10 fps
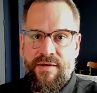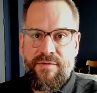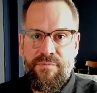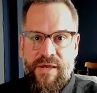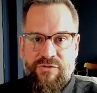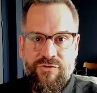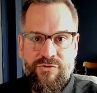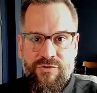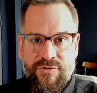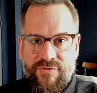
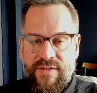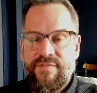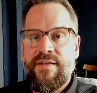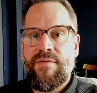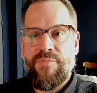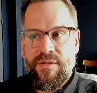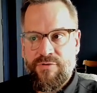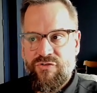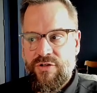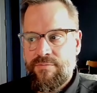measures or events that I'm
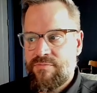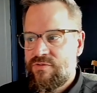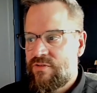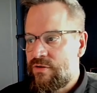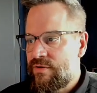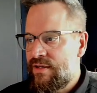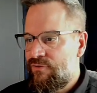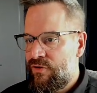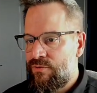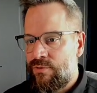publishing. So if
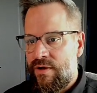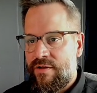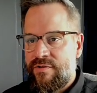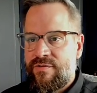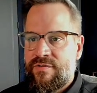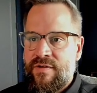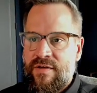it was